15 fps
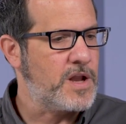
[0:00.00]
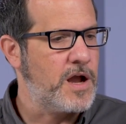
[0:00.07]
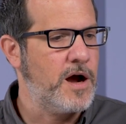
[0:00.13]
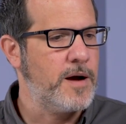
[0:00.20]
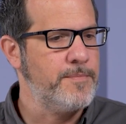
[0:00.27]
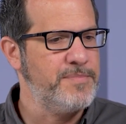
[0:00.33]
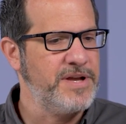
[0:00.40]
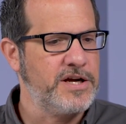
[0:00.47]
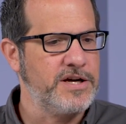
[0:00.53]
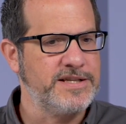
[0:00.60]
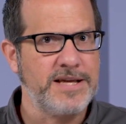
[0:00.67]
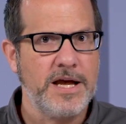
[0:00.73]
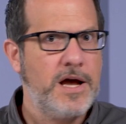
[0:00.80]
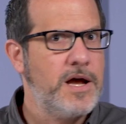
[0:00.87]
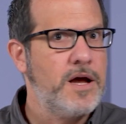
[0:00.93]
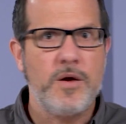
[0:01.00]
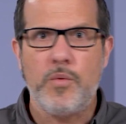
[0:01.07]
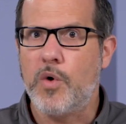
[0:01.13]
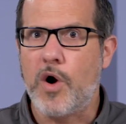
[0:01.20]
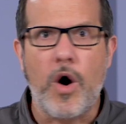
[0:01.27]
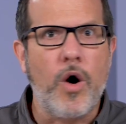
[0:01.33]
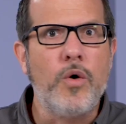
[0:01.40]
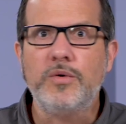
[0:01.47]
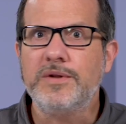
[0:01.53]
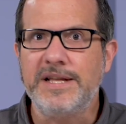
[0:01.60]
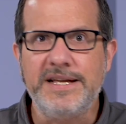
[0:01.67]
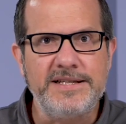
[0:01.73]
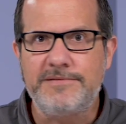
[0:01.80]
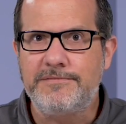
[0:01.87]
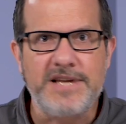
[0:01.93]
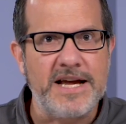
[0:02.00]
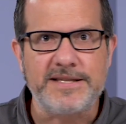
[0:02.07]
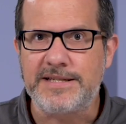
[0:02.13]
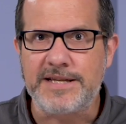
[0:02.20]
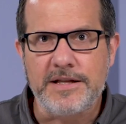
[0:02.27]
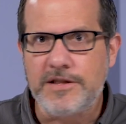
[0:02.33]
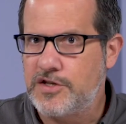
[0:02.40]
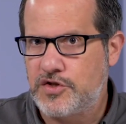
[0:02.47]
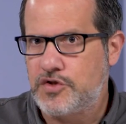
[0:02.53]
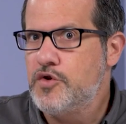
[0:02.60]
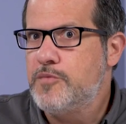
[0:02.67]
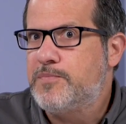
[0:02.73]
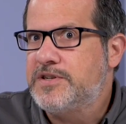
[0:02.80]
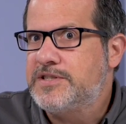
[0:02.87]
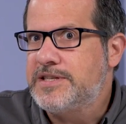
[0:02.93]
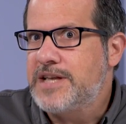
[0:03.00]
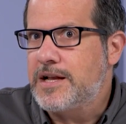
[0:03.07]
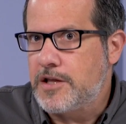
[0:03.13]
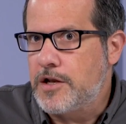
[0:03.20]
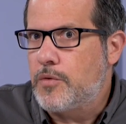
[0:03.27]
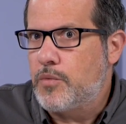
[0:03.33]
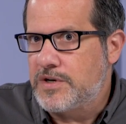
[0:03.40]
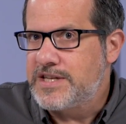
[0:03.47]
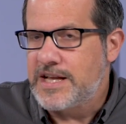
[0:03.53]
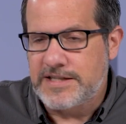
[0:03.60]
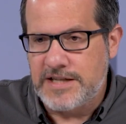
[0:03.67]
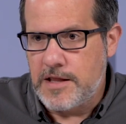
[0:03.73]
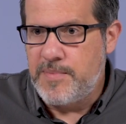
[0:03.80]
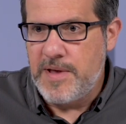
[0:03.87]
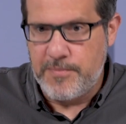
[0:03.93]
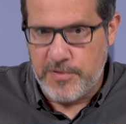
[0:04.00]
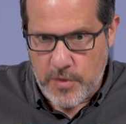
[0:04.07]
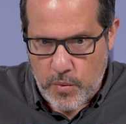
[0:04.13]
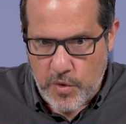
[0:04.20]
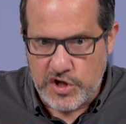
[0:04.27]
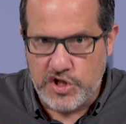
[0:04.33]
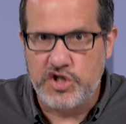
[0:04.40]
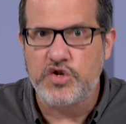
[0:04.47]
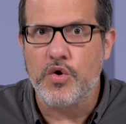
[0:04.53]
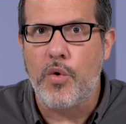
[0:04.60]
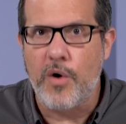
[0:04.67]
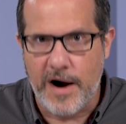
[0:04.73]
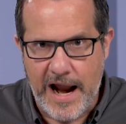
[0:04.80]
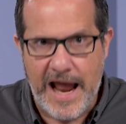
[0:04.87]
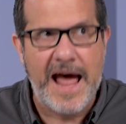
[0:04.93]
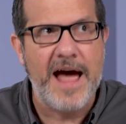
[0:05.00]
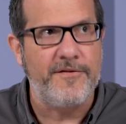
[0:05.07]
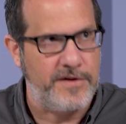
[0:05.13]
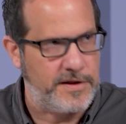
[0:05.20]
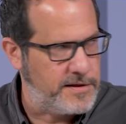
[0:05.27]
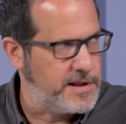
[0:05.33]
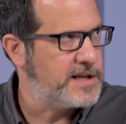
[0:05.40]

Um, because we're only testing the super sick. You know, we're testing the people that we're sure have it.